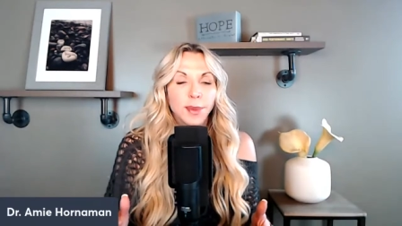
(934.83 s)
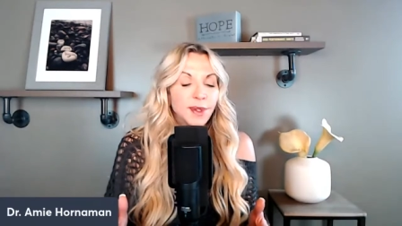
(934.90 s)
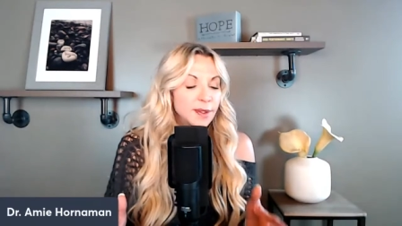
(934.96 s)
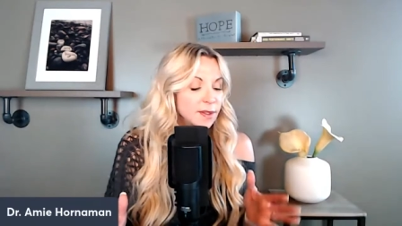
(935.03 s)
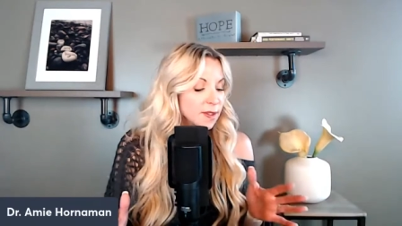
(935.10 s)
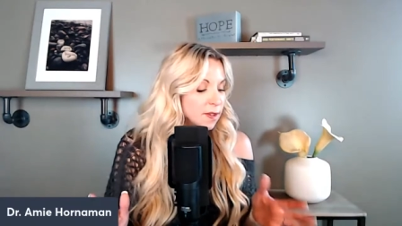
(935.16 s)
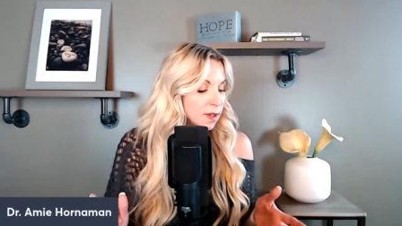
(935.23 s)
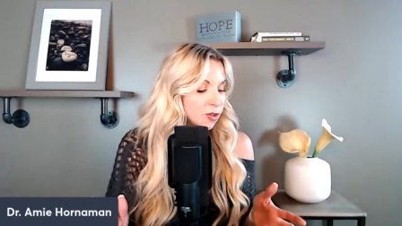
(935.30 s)
but
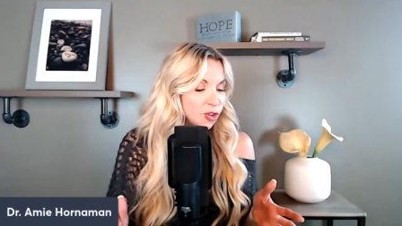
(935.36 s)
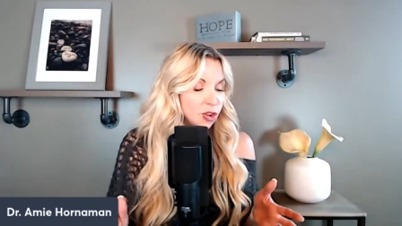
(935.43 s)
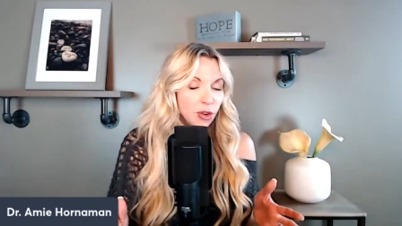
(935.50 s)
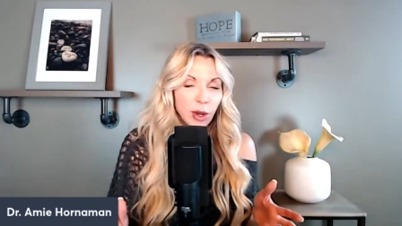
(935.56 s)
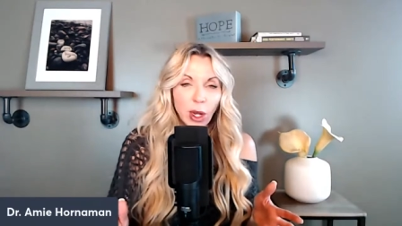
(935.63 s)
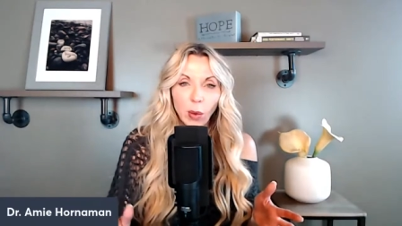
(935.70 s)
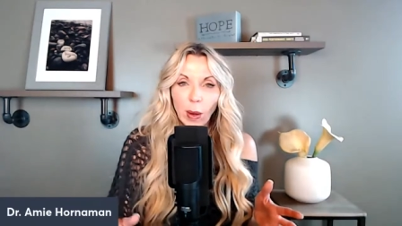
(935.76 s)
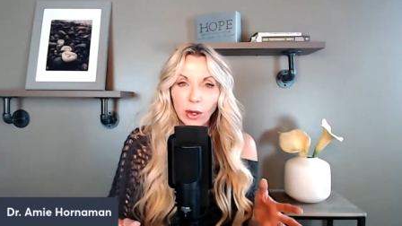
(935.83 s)
this is such a
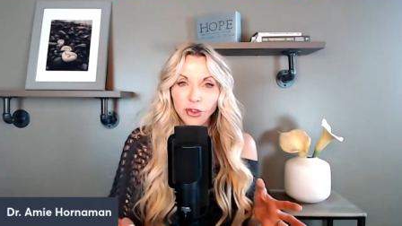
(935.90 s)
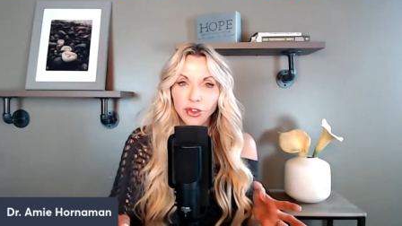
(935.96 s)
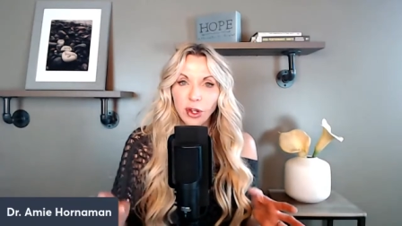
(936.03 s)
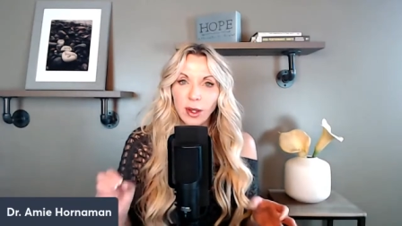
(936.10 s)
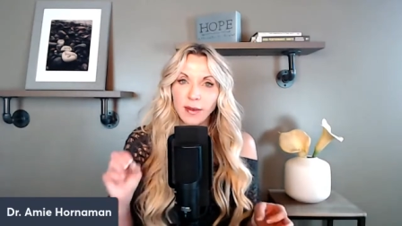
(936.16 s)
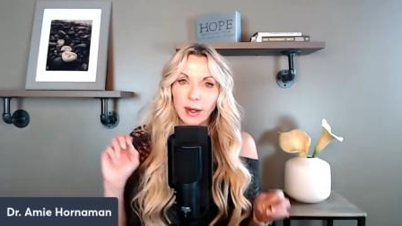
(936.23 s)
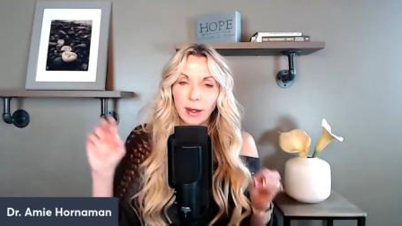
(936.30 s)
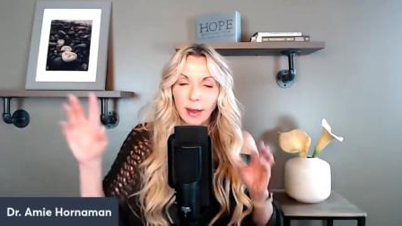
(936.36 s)
great
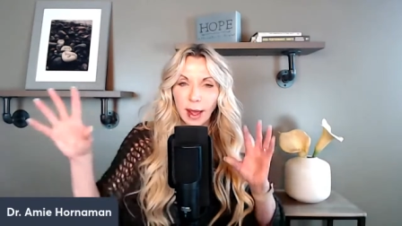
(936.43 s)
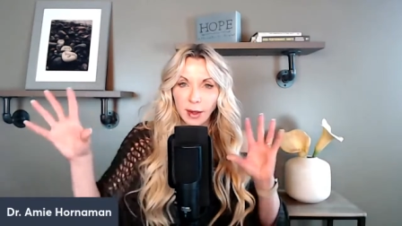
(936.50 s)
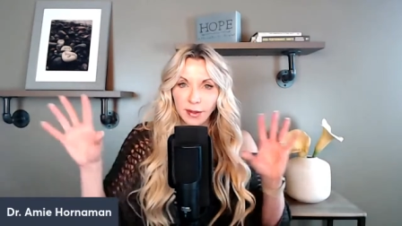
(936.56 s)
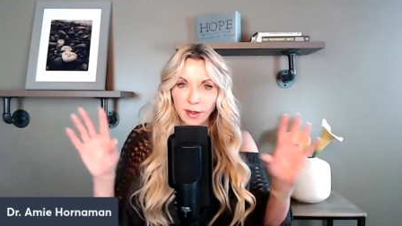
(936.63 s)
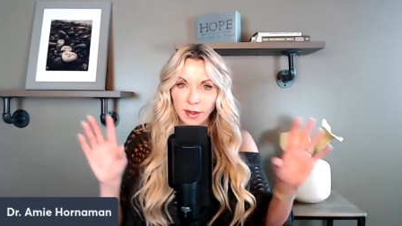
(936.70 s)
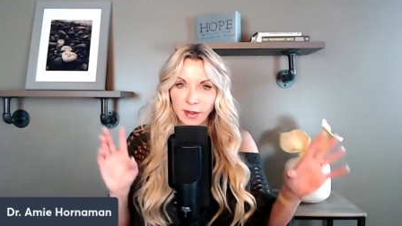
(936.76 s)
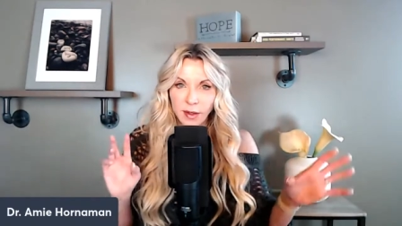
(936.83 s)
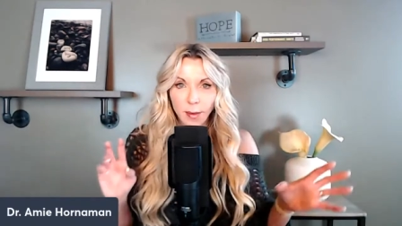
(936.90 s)
question because it
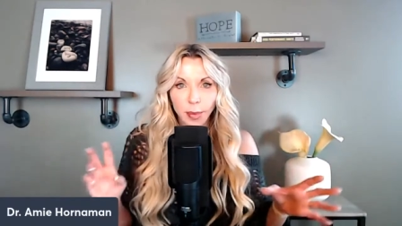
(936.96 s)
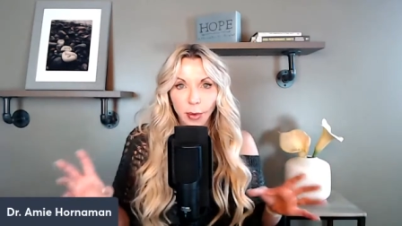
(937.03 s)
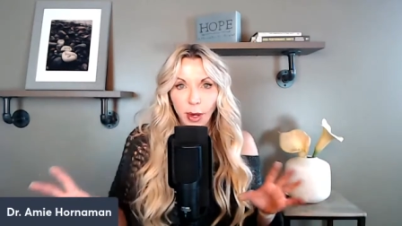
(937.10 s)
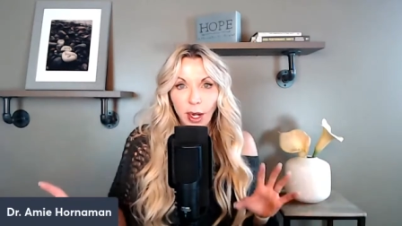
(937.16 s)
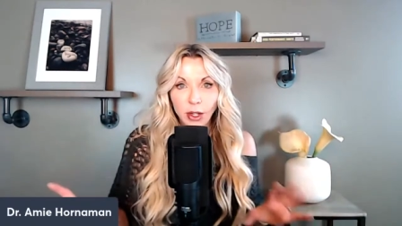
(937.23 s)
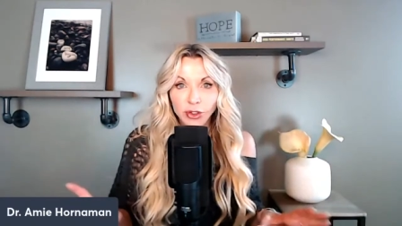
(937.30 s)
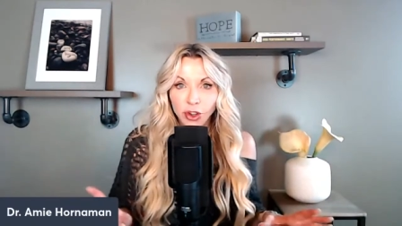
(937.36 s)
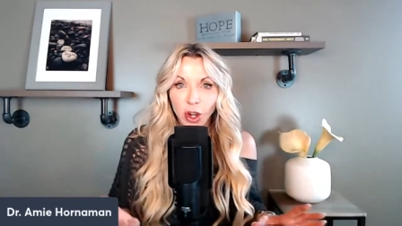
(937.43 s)
allows us to
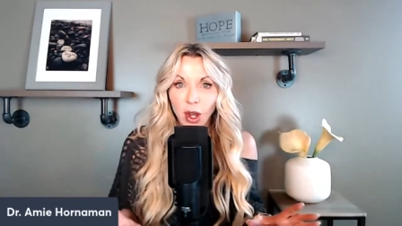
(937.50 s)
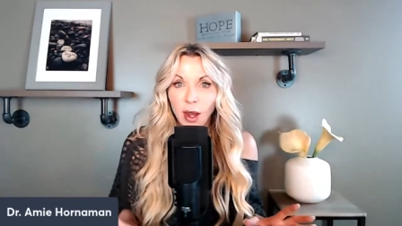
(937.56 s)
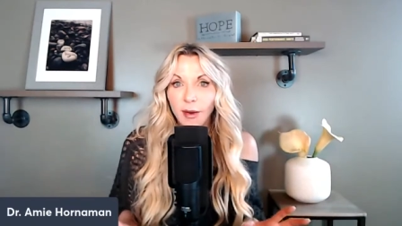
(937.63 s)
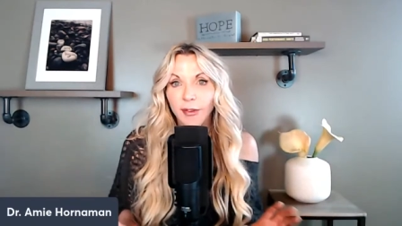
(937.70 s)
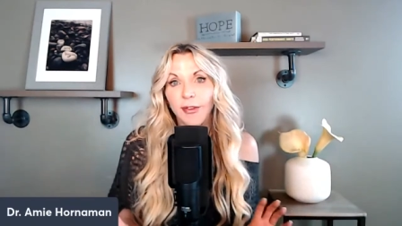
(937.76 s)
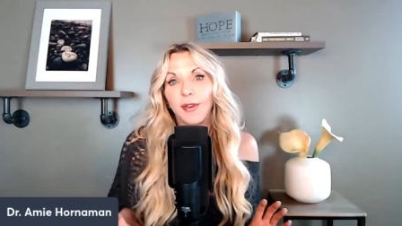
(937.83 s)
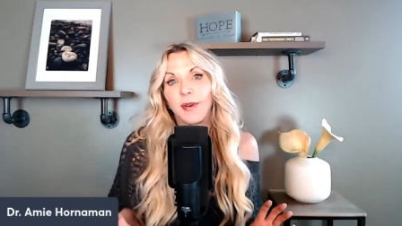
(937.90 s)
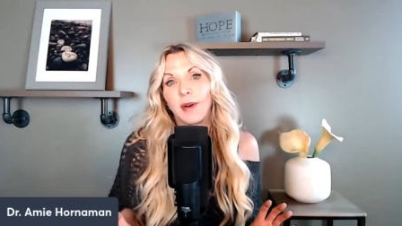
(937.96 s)
branch
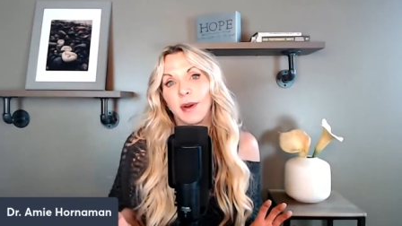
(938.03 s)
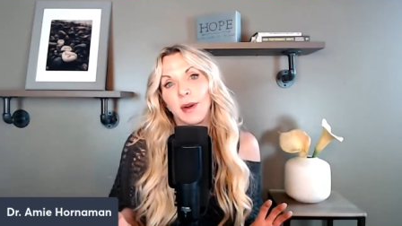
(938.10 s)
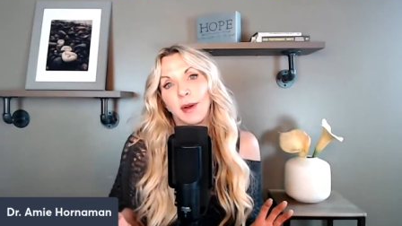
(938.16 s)
off.